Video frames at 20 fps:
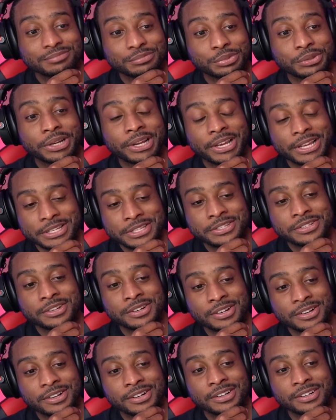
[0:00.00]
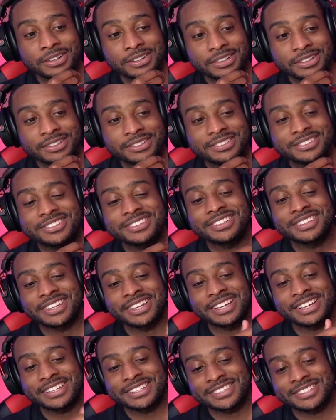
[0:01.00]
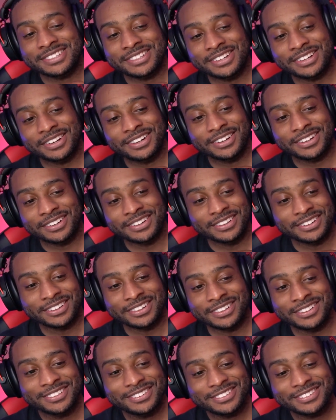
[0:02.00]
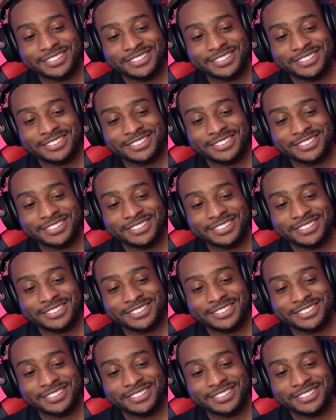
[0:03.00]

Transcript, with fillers: Yes, sir. Yes, sir.